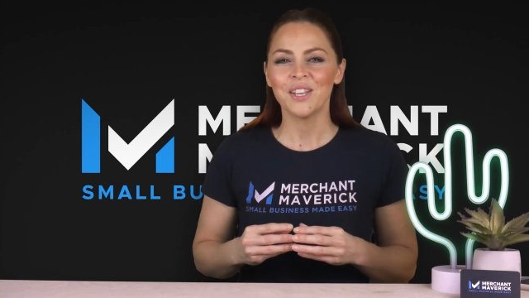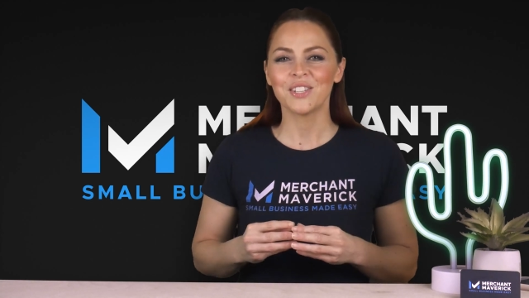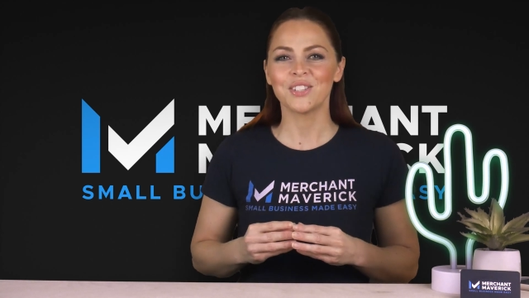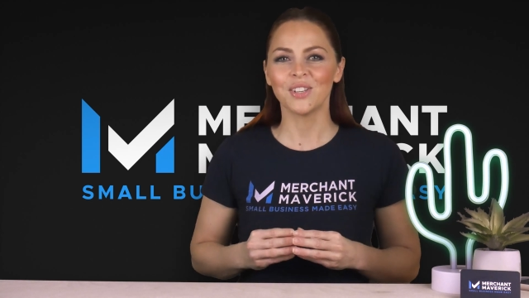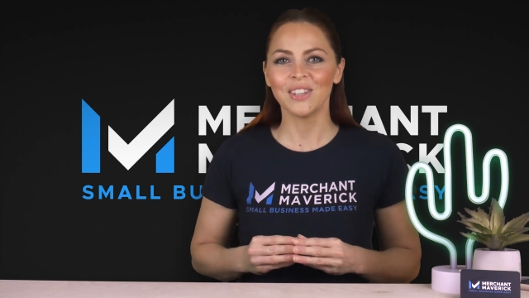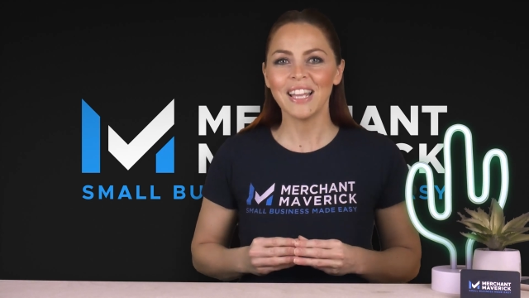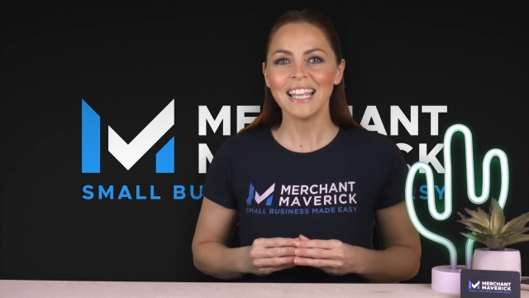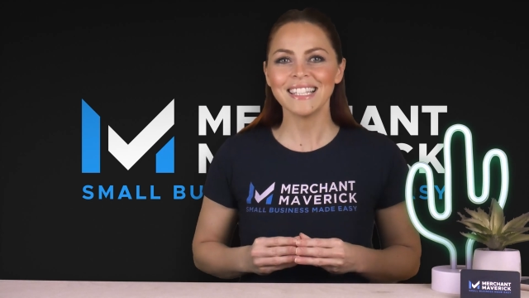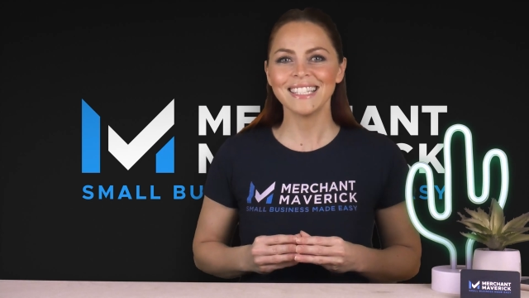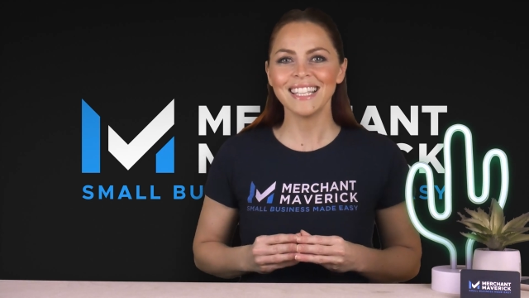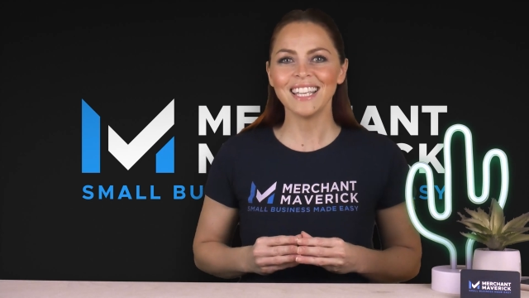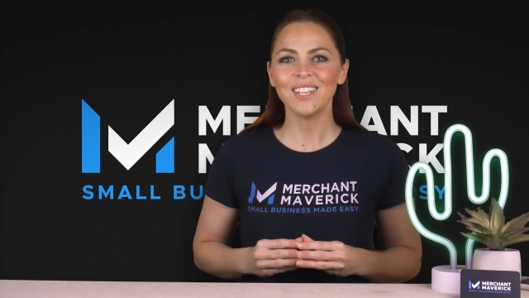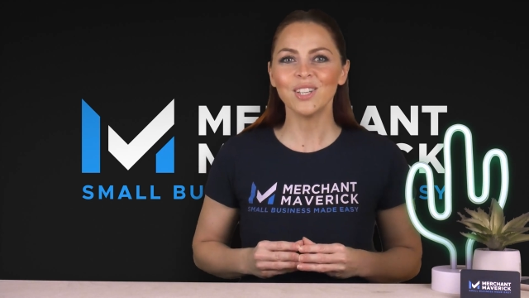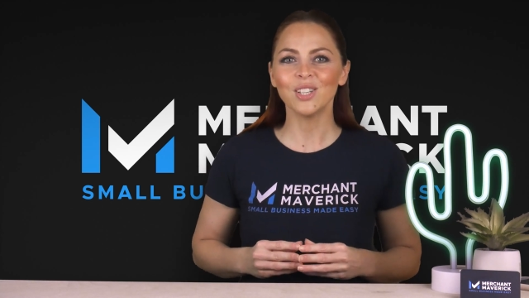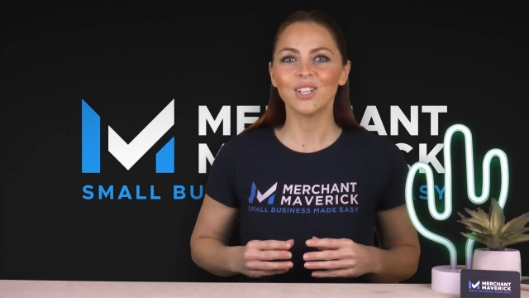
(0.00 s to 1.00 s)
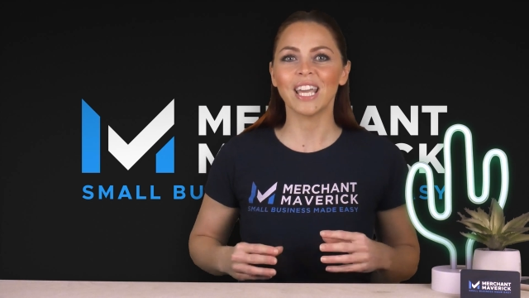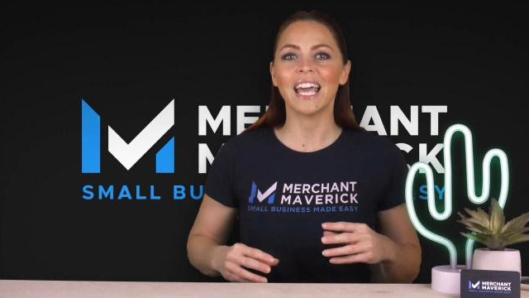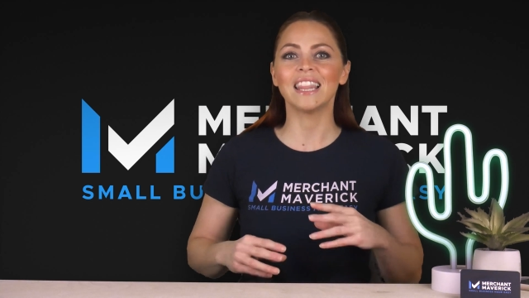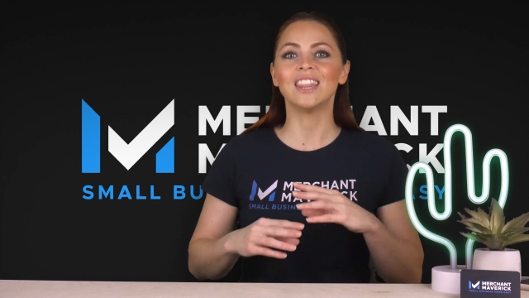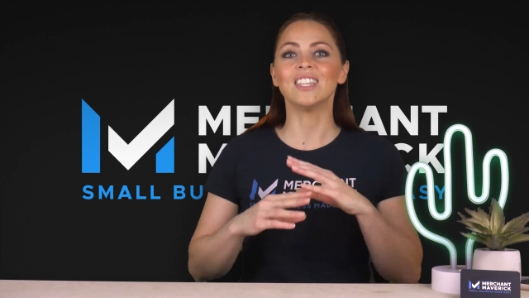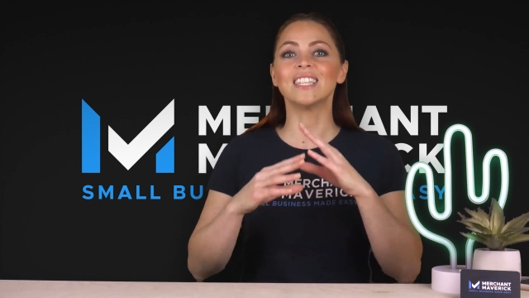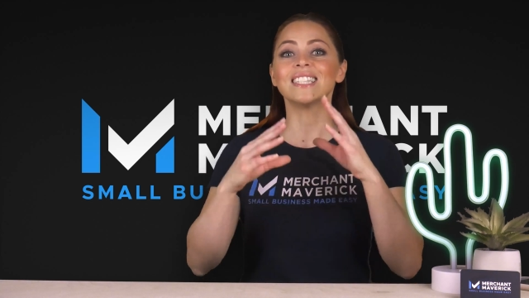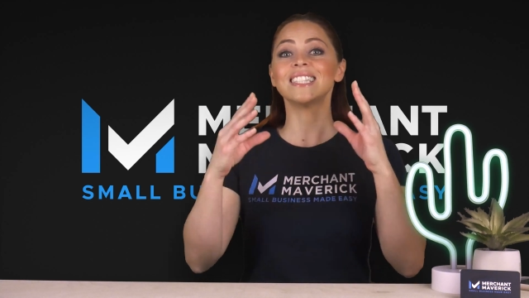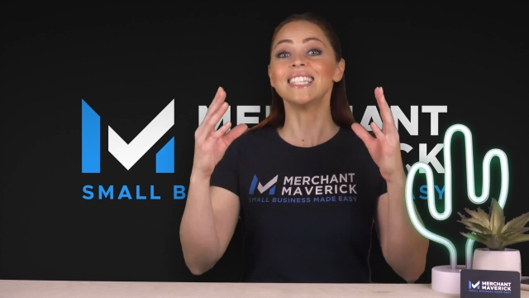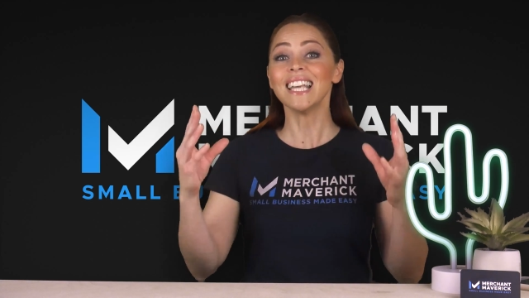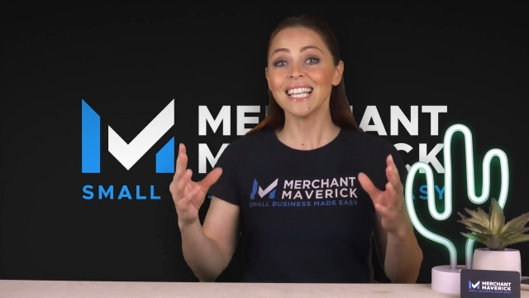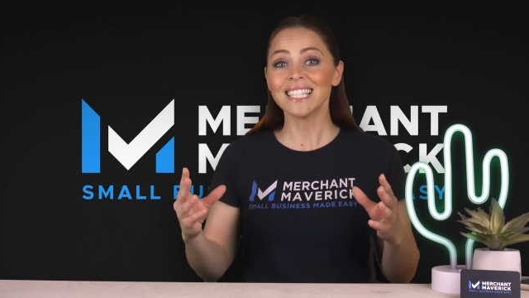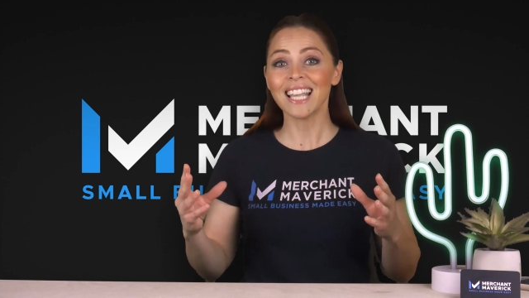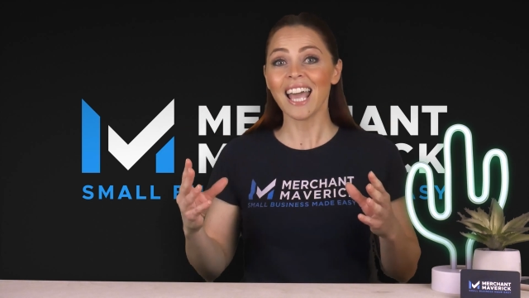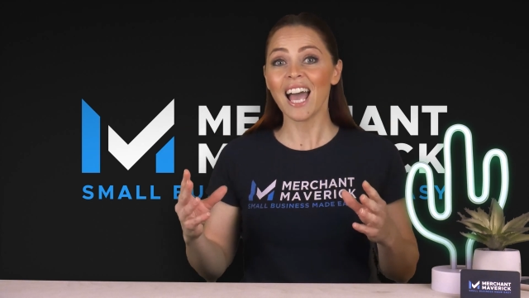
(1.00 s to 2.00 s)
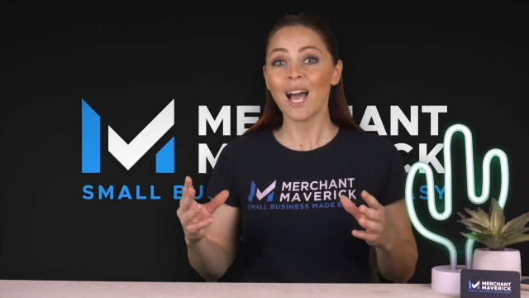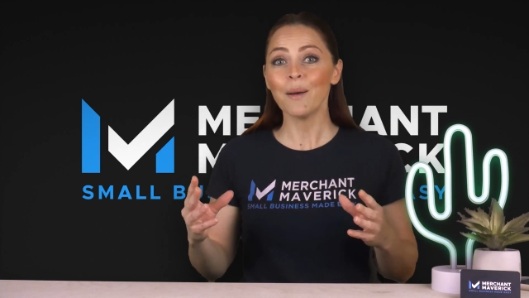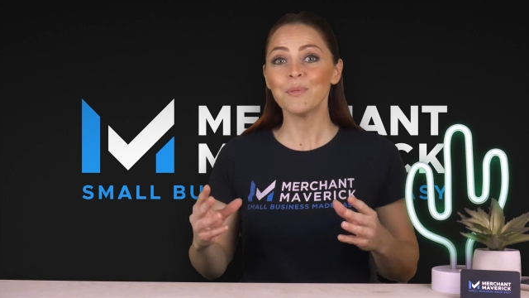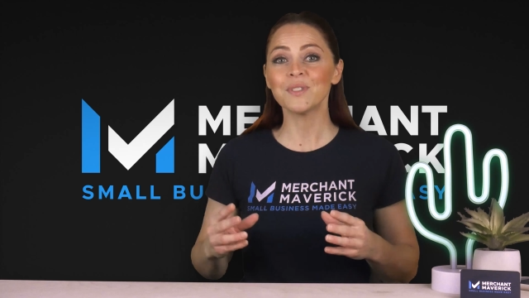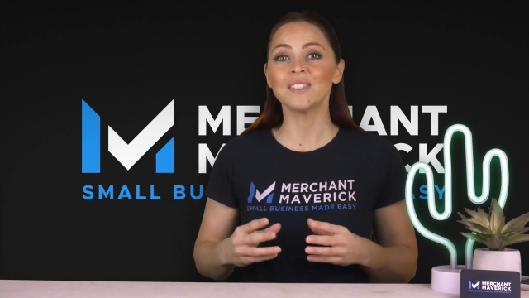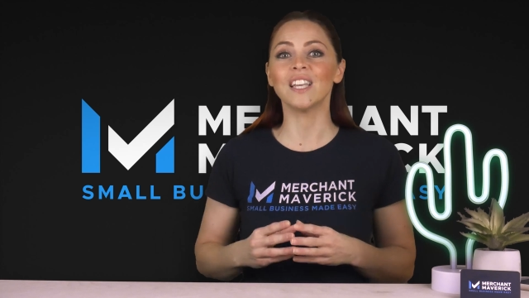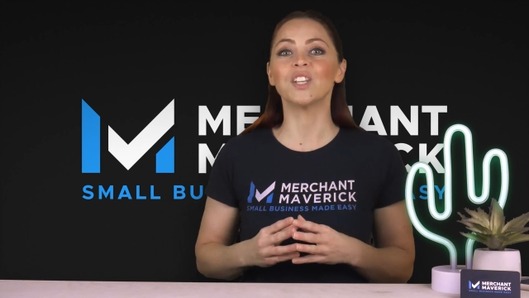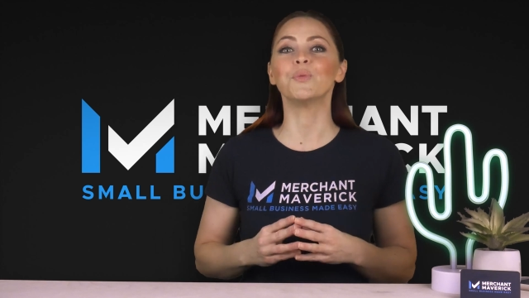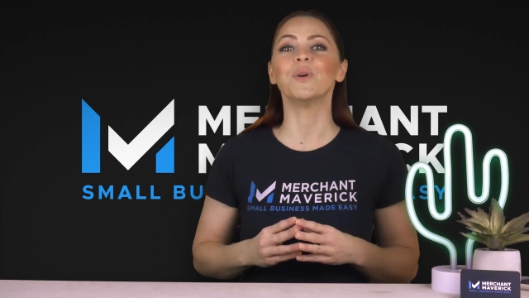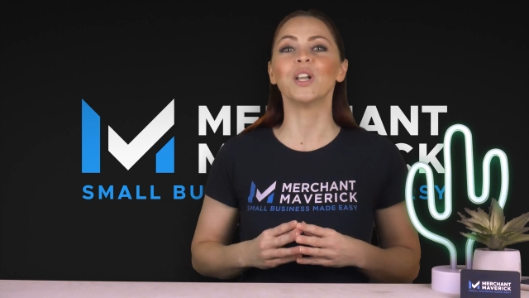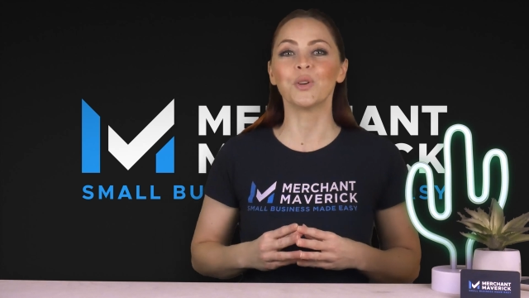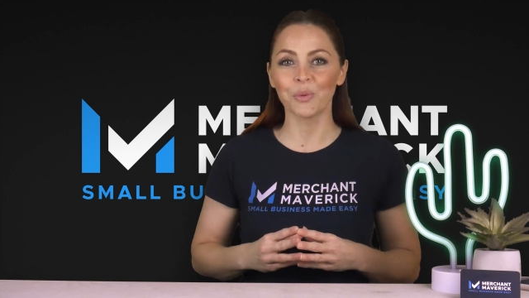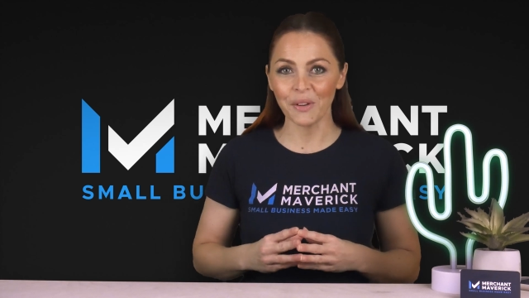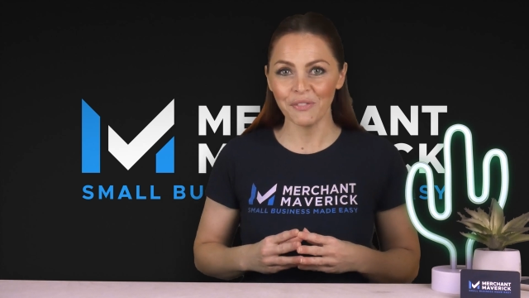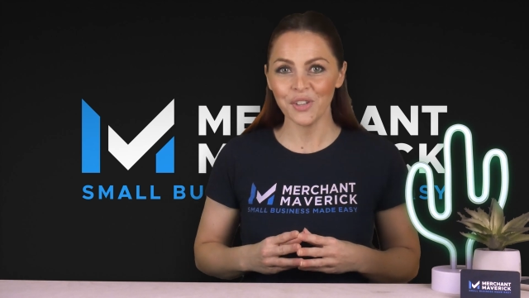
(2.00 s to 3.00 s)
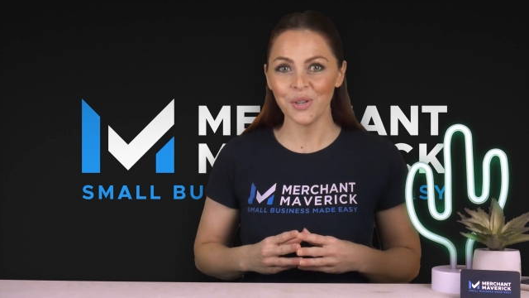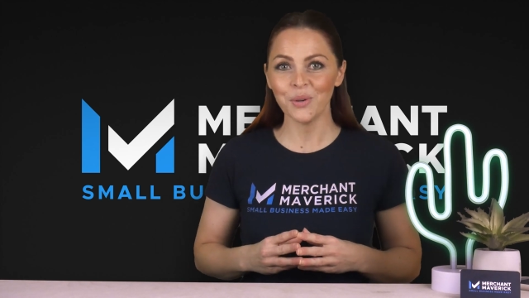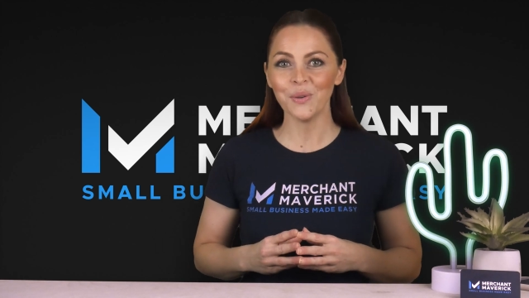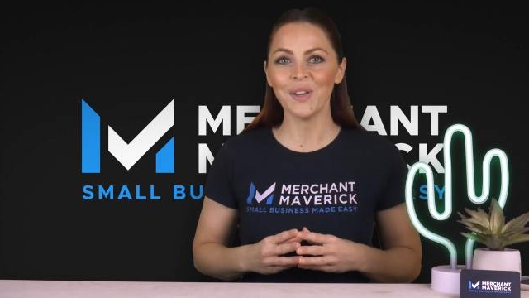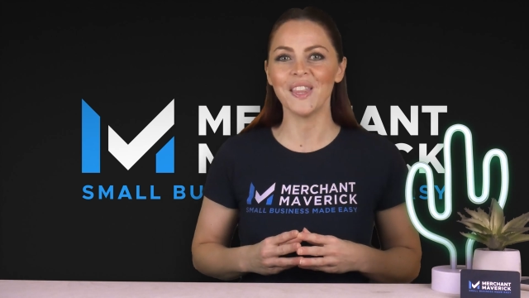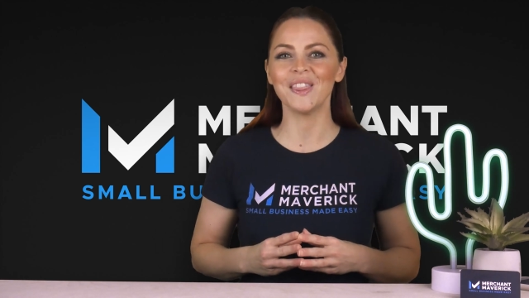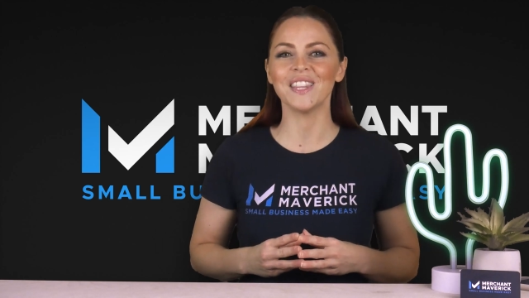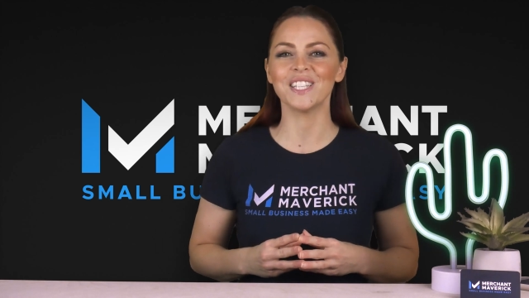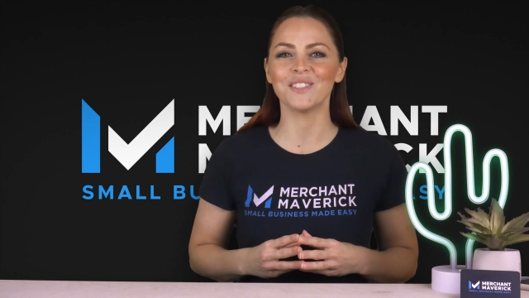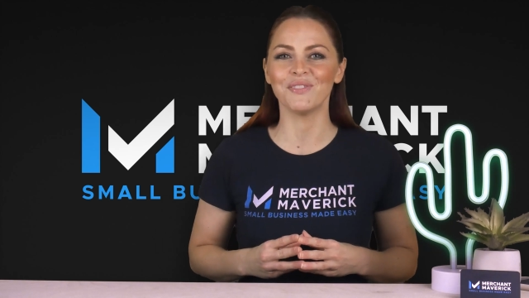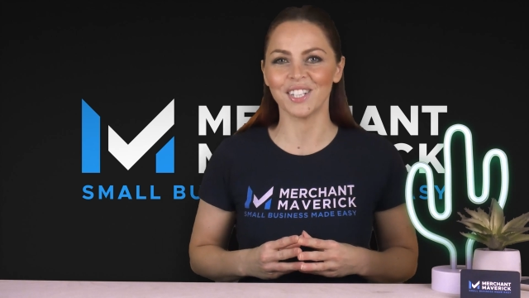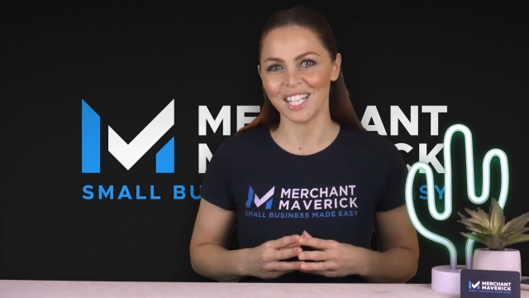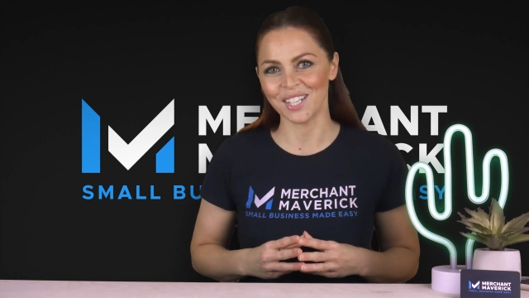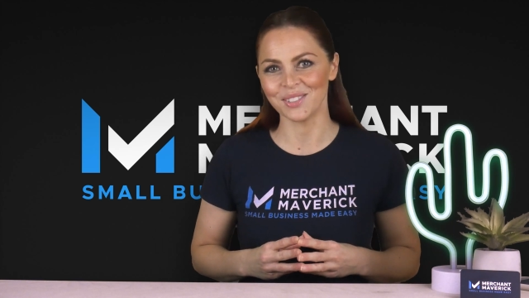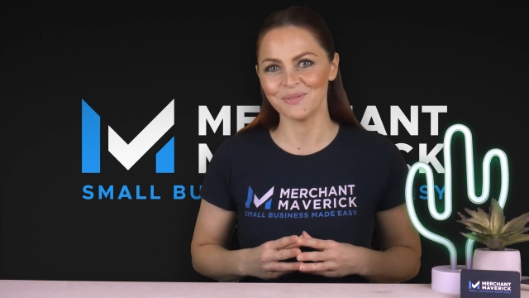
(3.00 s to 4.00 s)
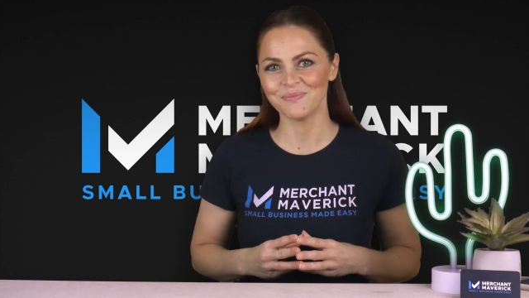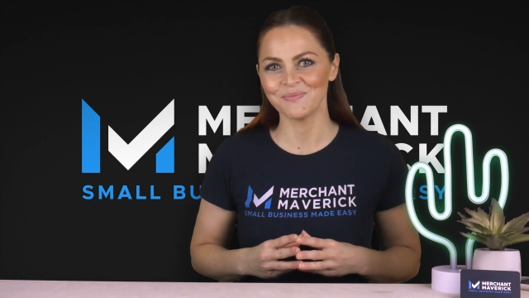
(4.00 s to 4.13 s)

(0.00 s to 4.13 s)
So let's take a look at the six apps that we'll review in this video.